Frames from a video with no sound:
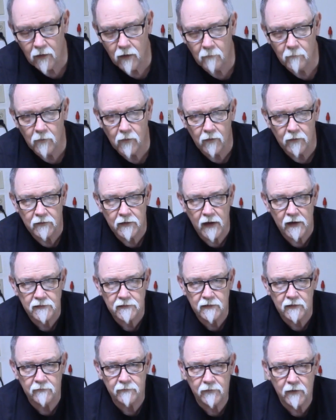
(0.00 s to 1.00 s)
I'm going to
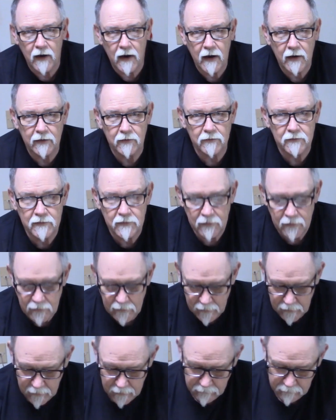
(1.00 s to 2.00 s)
test it for accuracy
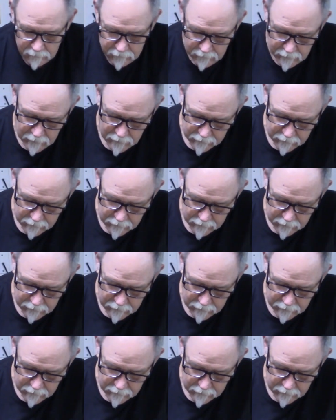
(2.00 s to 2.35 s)
and